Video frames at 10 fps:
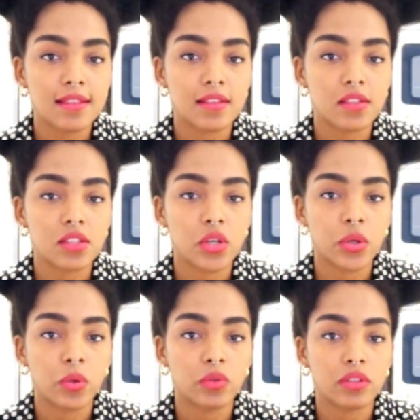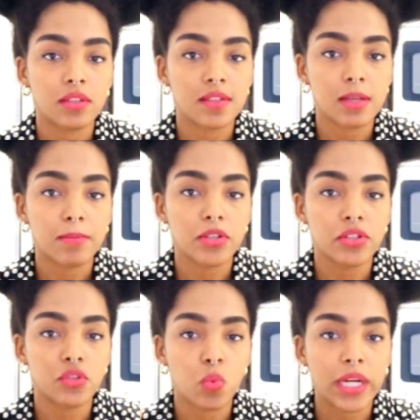So December
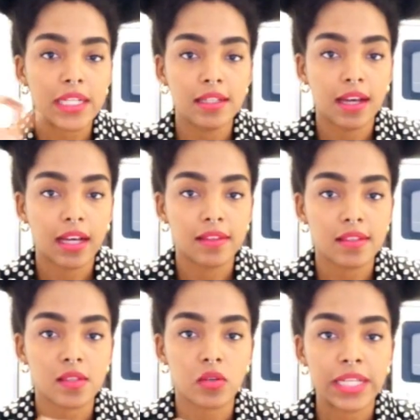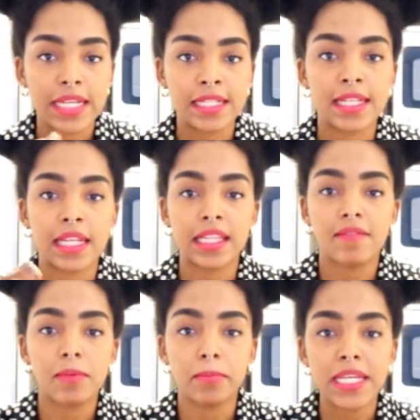the 29th is going to end at
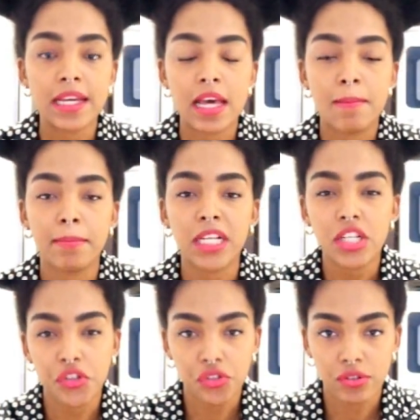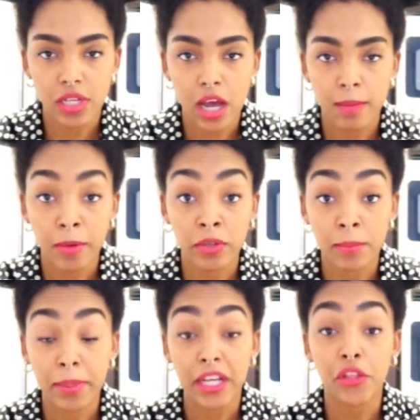11 p.m. Eastern time. I'm going
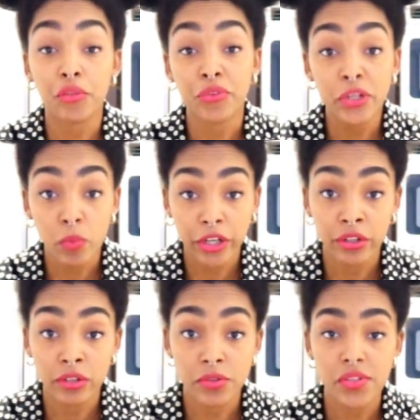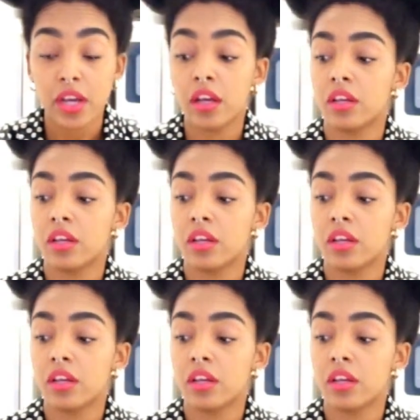to pick 3 winners.